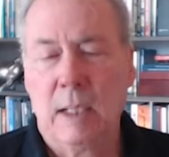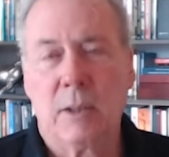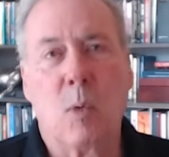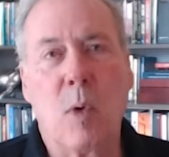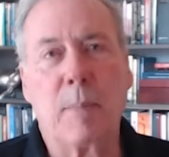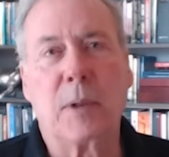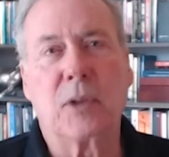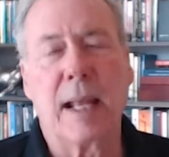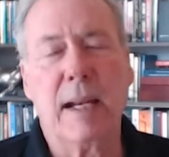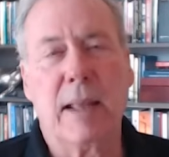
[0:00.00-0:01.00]
So one
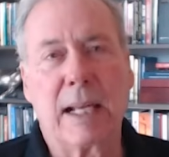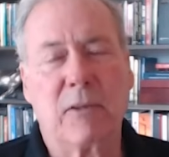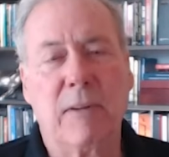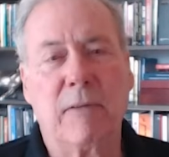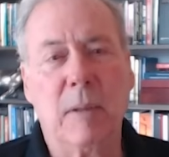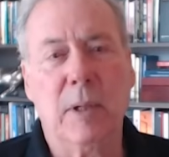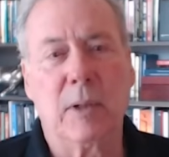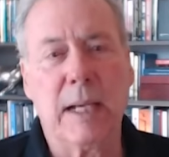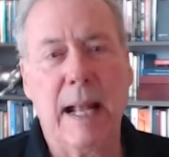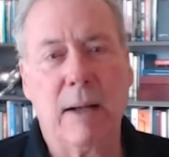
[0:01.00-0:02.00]
percent of that's fifty
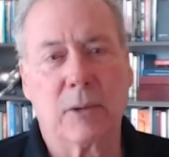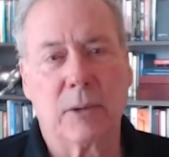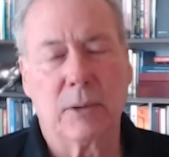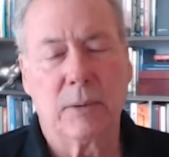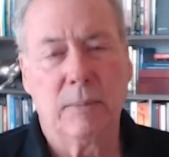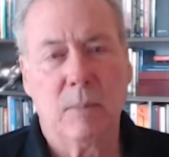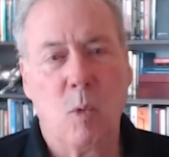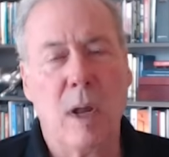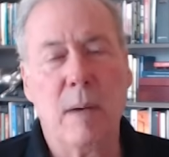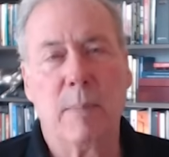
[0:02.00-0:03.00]
billion ounces,
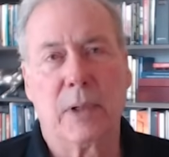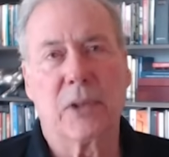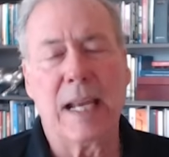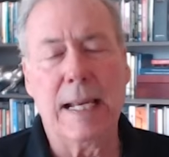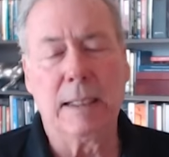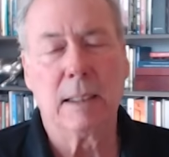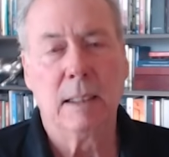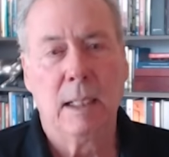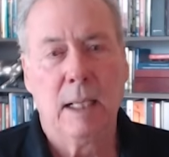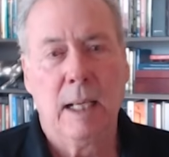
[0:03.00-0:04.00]
one percent.
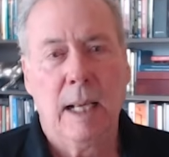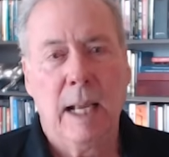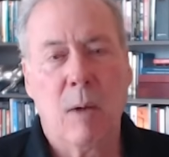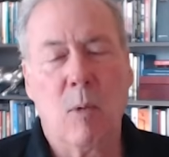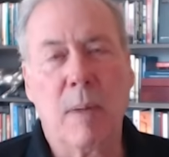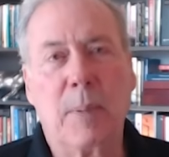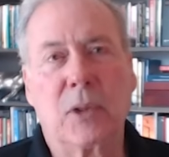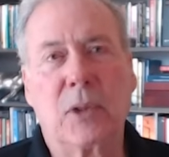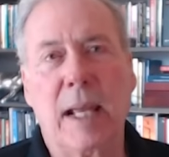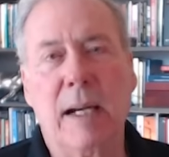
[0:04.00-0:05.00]
And one
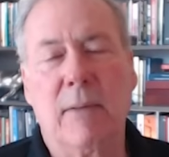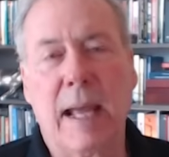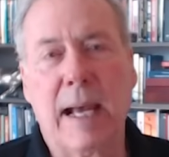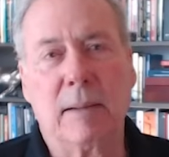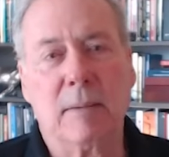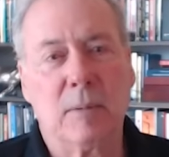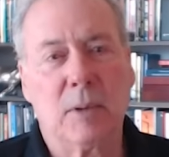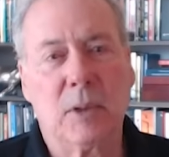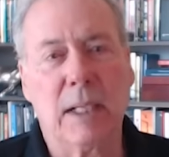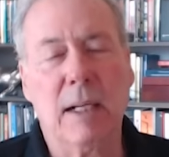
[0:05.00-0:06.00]
percent of that
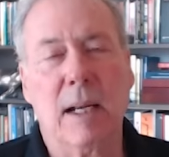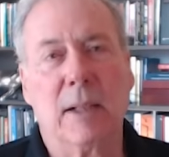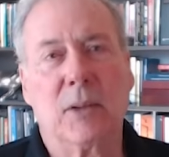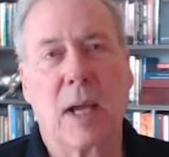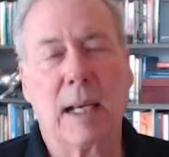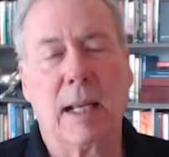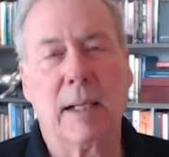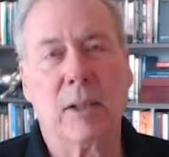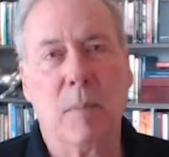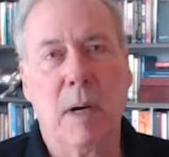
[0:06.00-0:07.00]
sitting on the
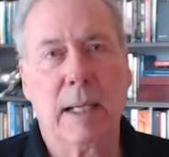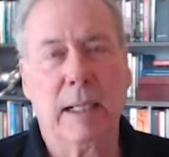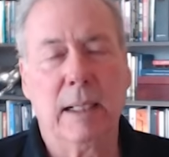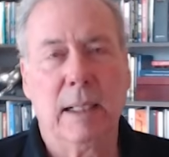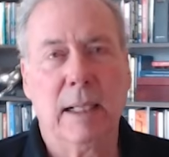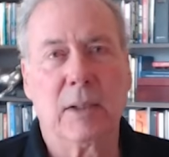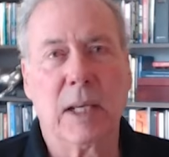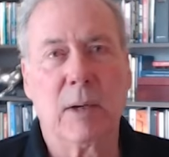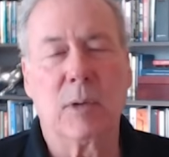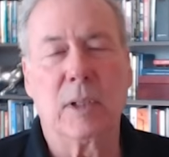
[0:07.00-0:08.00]
sidelines money is
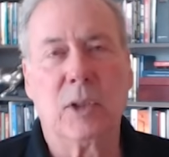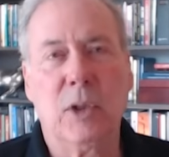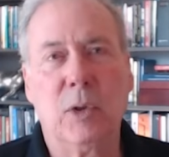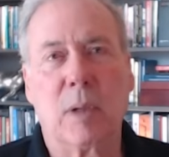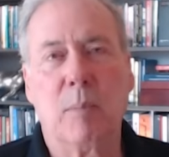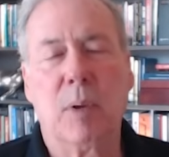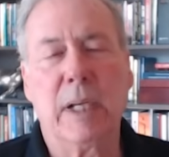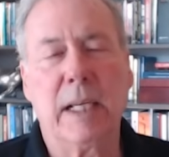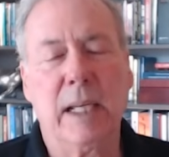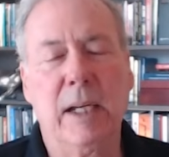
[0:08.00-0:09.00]
equal to two
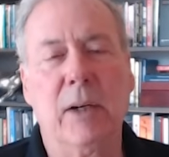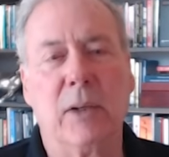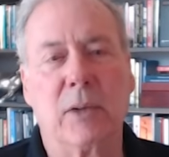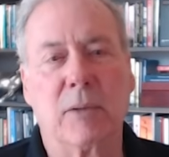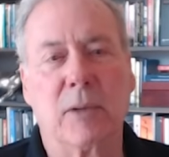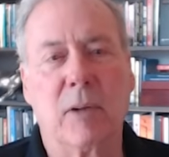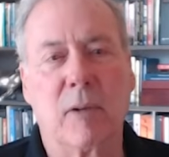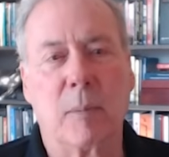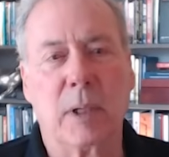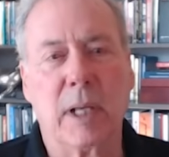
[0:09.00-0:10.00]
complete years of
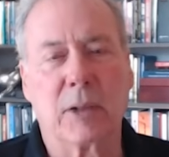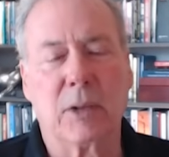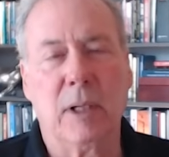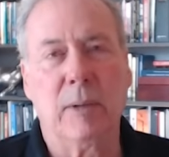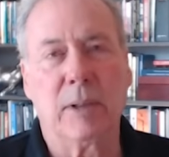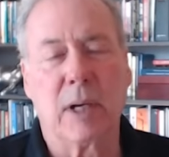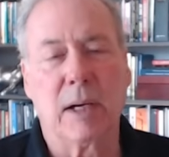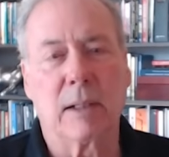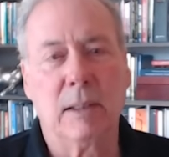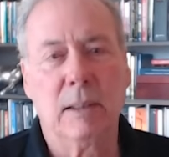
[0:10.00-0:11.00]
silver production and
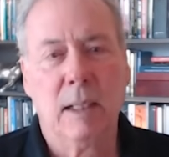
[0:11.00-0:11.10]
recycling.